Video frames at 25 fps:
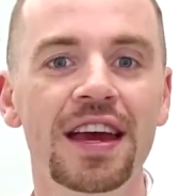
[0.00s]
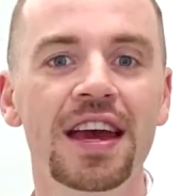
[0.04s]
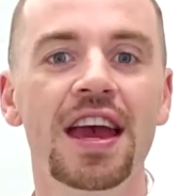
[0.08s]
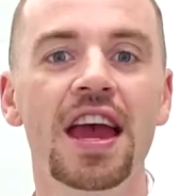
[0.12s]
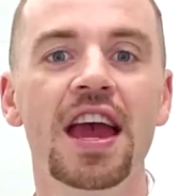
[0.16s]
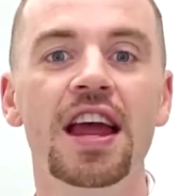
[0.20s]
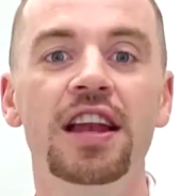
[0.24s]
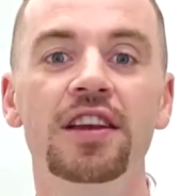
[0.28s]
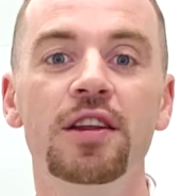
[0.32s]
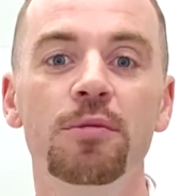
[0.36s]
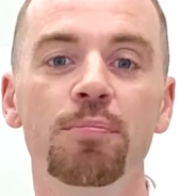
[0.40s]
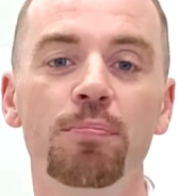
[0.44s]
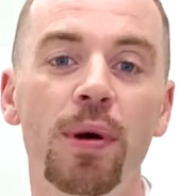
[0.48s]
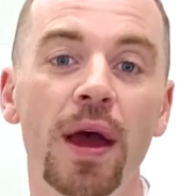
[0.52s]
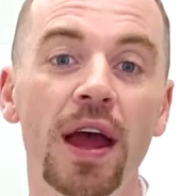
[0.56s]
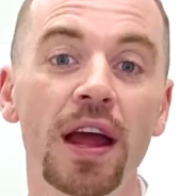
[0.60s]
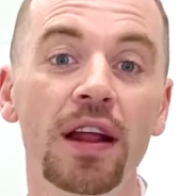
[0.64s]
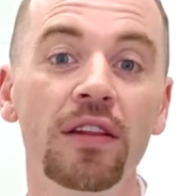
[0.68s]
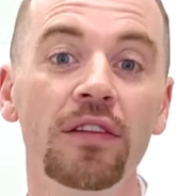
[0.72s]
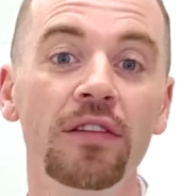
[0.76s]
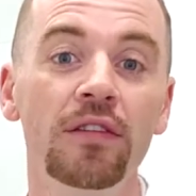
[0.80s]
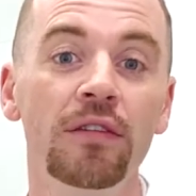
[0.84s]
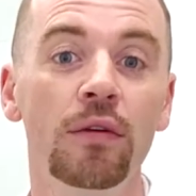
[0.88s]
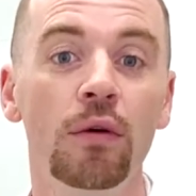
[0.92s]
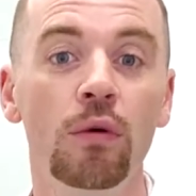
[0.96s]
It
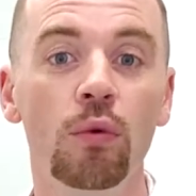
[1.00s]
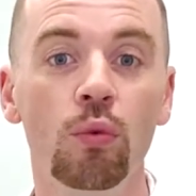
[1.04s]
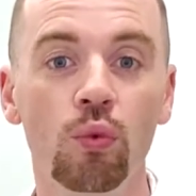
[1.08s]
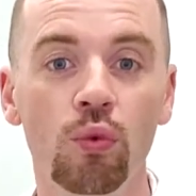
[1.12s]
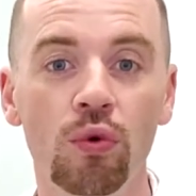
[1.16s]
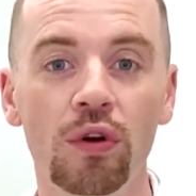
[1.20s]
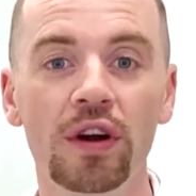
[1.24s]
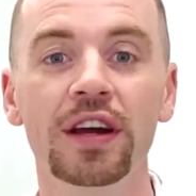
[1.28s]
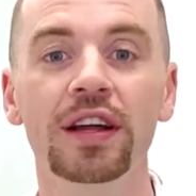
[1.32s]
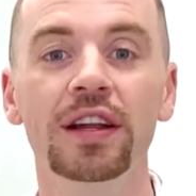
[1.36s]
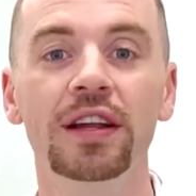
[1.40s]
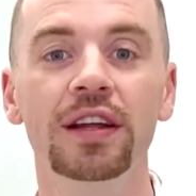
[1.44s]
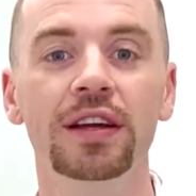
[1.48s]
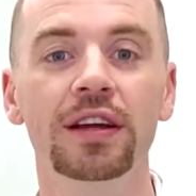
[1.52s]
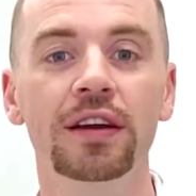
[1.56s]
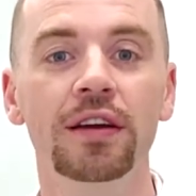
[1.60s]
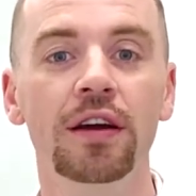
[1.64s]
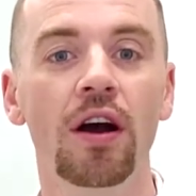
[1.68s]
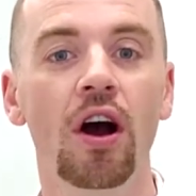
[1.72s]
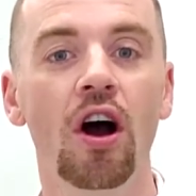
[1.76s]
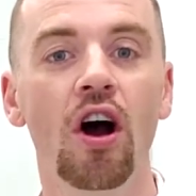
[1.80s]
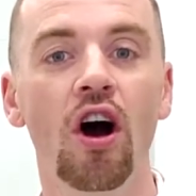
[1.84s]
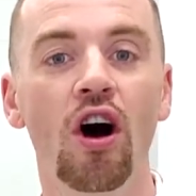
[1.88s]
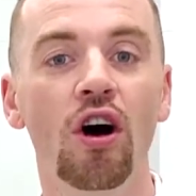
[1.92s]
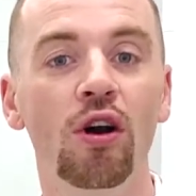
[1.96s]
depends really
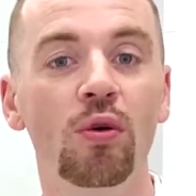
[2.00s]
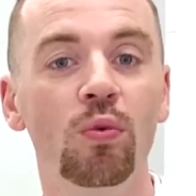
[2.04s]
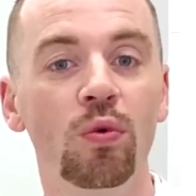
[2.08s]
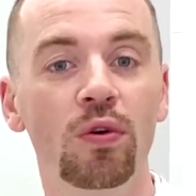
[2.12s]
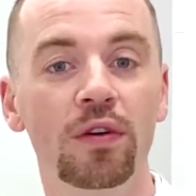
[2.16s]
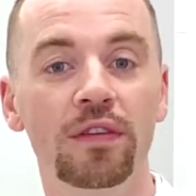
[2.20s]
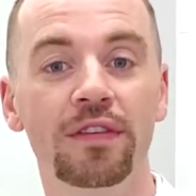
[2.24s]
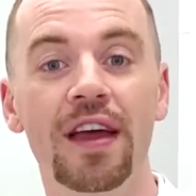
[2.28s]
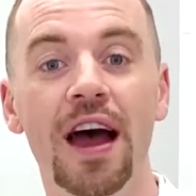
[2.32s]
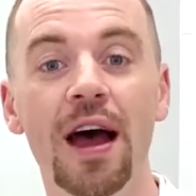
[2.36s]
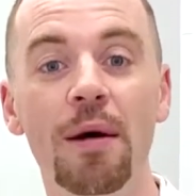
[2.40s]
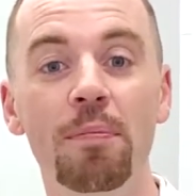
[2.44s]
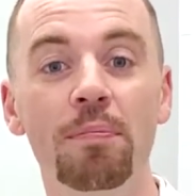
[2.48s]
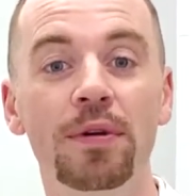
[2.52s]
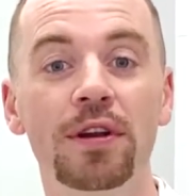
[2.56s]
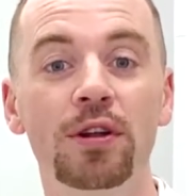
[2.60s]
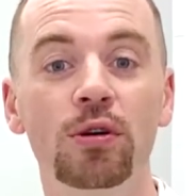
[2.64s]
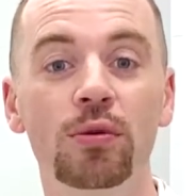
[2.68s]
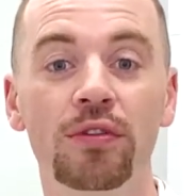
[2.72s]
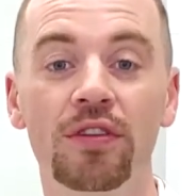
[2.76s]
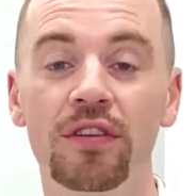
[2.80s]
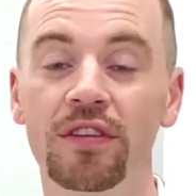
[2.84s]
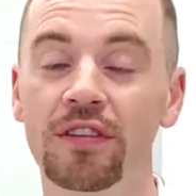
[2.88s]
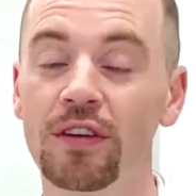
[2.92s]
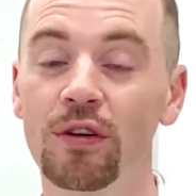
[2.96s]
on what's happening with
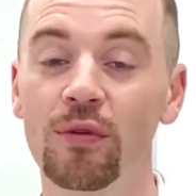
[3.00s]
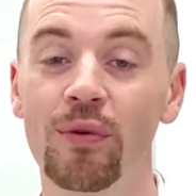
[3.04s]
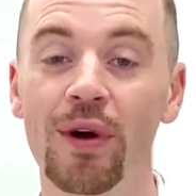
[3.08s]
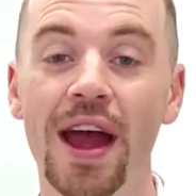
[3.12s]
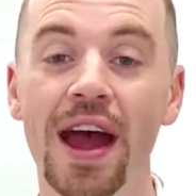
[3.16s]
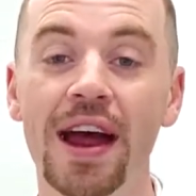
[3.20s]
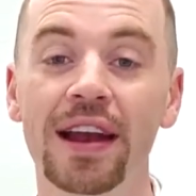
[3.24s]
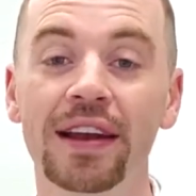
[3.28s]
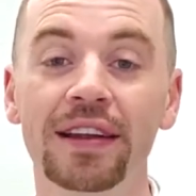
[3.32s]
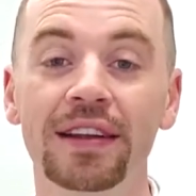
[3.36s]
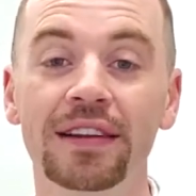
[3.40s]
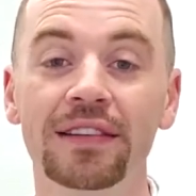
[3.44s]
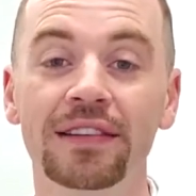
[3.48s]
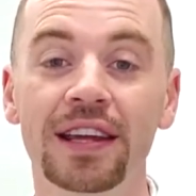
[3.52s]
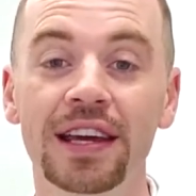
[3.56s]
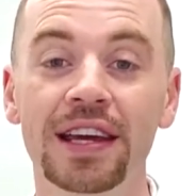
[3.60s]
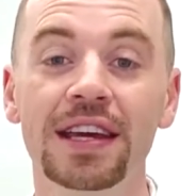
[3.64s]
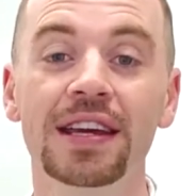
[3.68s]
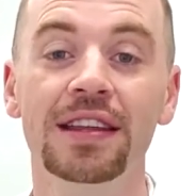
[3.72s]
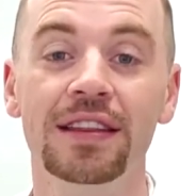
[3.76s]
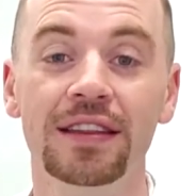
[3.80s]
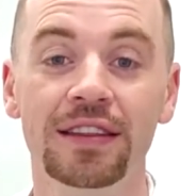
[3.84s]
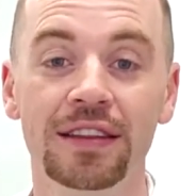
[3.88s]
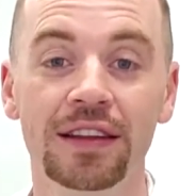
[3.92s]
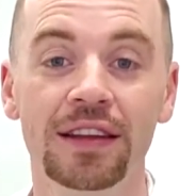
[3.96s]
the surrounding
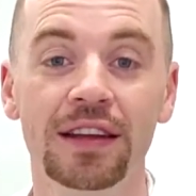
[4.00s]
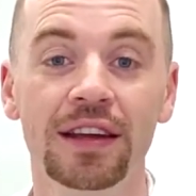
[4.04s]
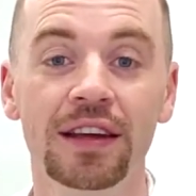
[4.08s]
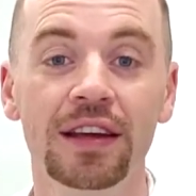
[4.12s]
teeth.